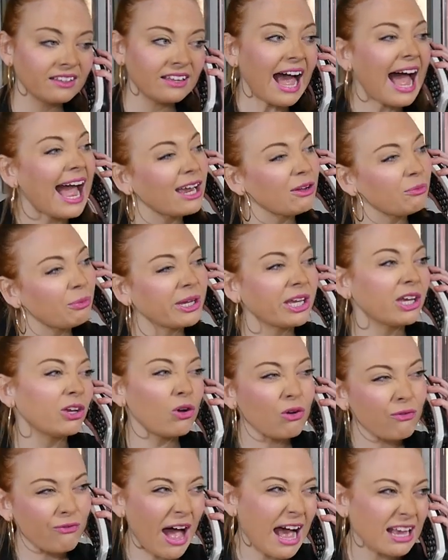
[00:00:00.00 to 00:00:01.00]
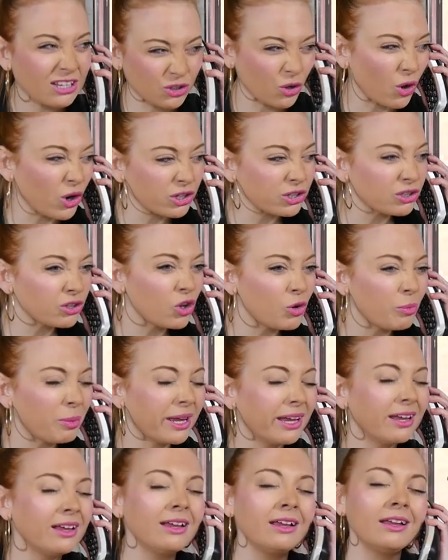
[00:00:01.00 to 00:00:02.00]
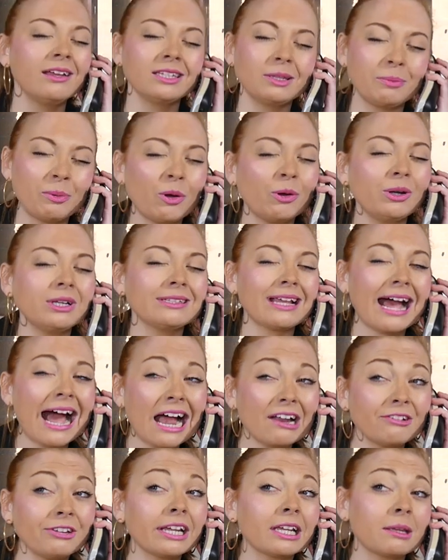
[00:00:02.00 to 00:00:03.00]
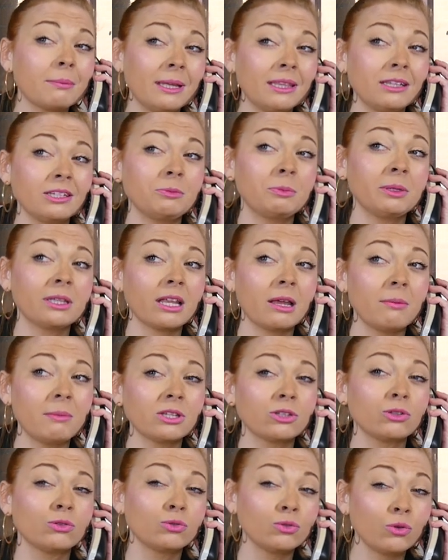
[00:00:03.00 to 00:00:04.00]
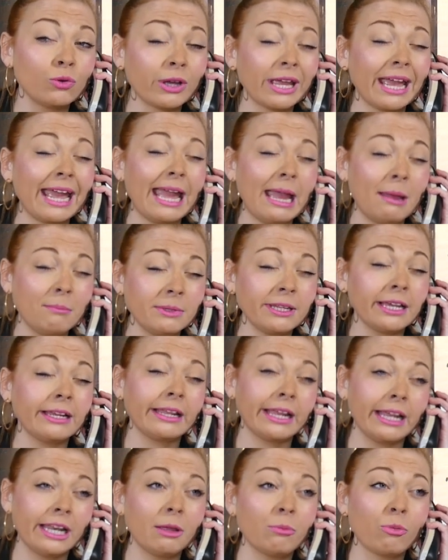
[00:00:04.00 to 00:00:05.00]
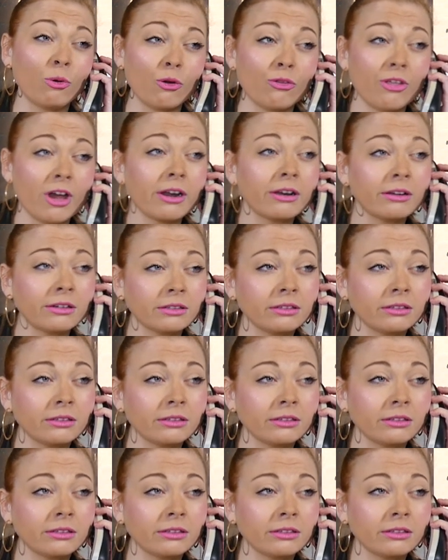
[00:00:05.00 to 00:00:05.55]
Aye, we could go fast or slow, but to be honest, I'd recommend the speed limit so as not to get empty into any bother.